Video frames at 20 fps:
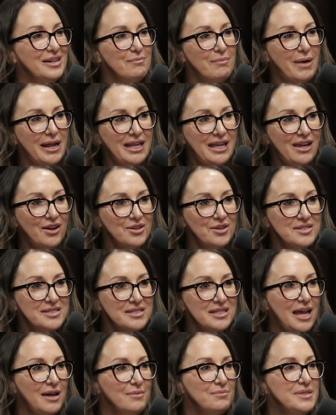Money
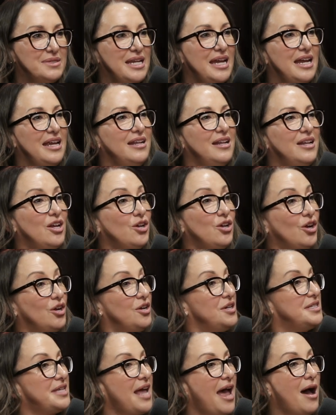comes in and it
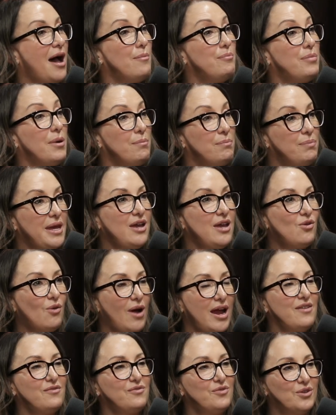goes out. But be
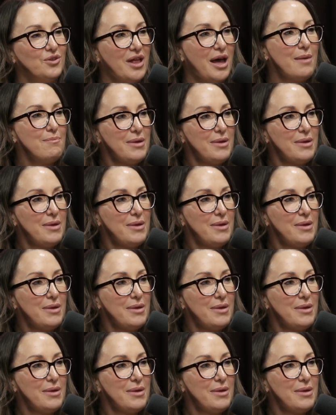grateful.